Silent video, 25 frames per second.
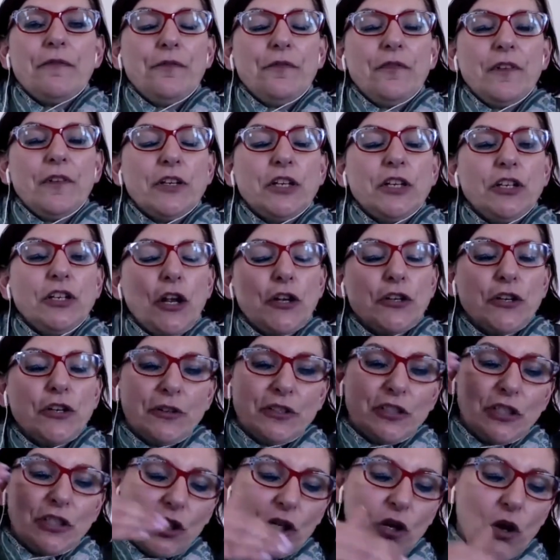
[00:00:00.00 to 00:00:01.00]
you know you're,
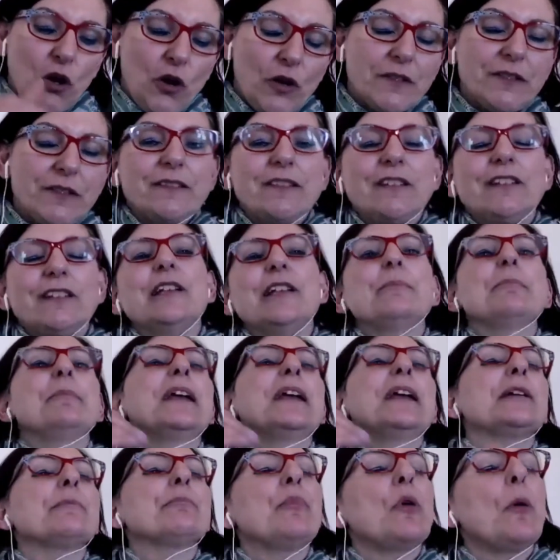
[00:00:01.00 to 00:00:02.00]
you're constantly
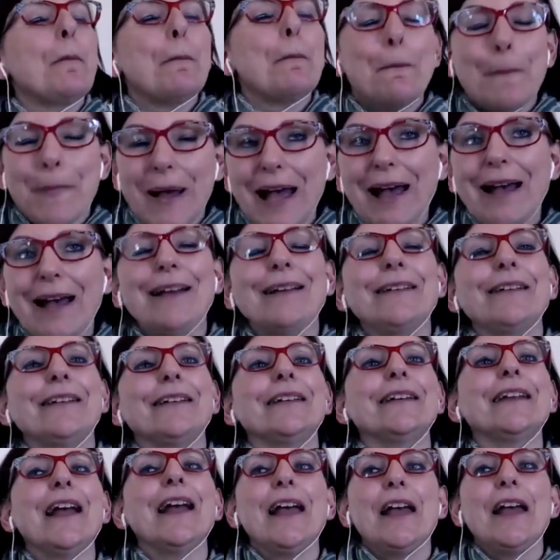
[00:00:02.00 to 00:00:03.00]
being
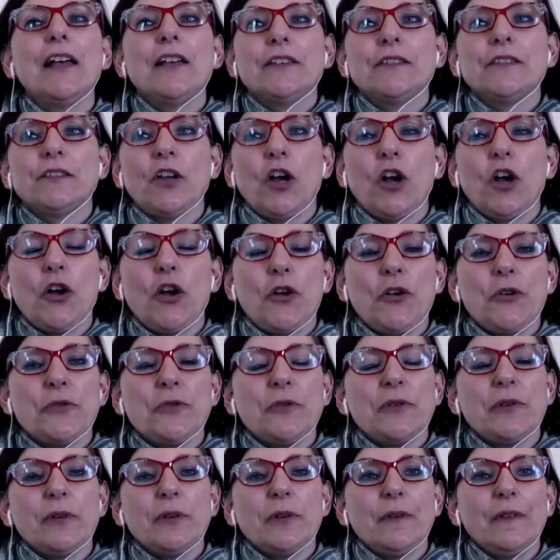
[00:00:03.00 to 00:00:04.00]
bombarded.
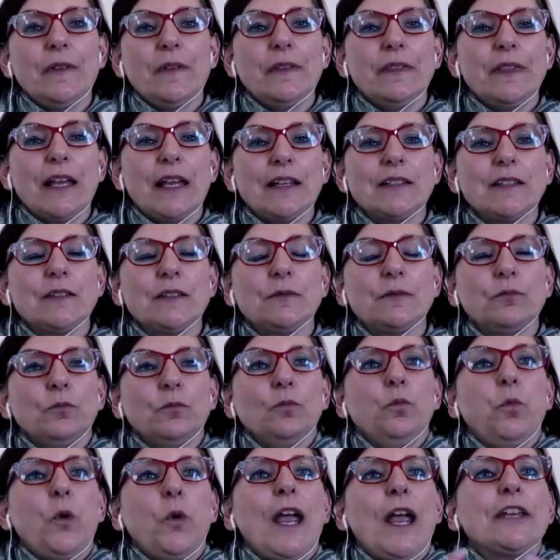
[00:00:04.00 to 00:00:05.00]
So that's
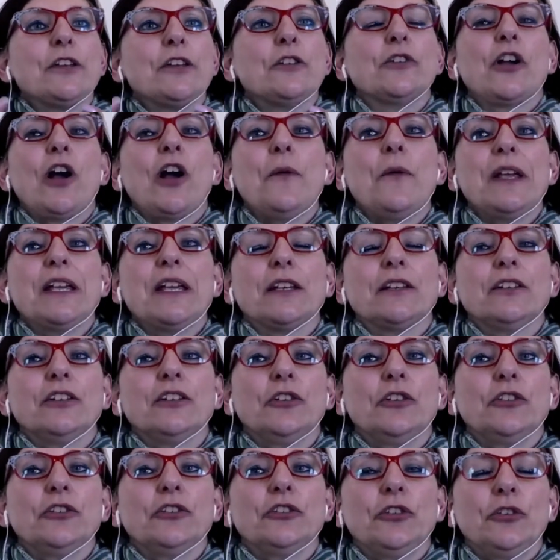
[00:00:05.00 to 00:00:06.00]
where you're going.
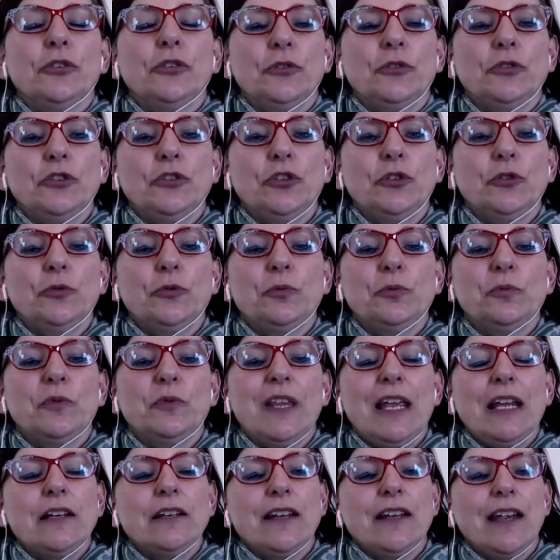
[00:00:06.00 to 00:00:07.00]
You, you, you
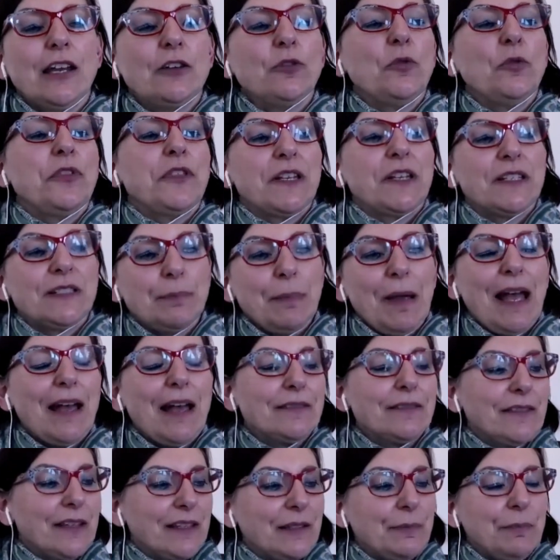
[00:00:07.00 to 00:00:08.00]
then get all these
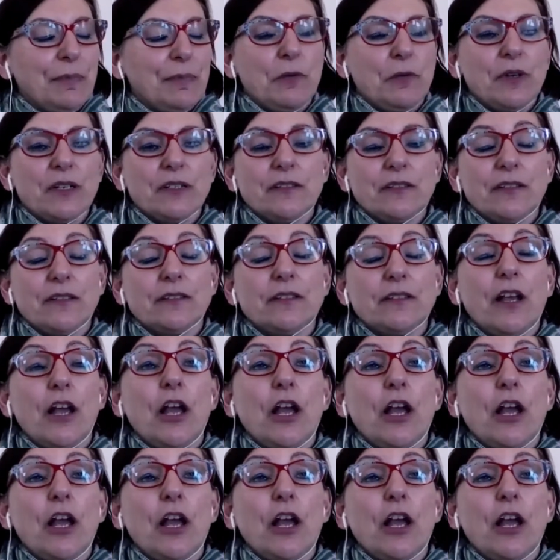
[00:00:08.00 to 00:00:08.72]
past experiences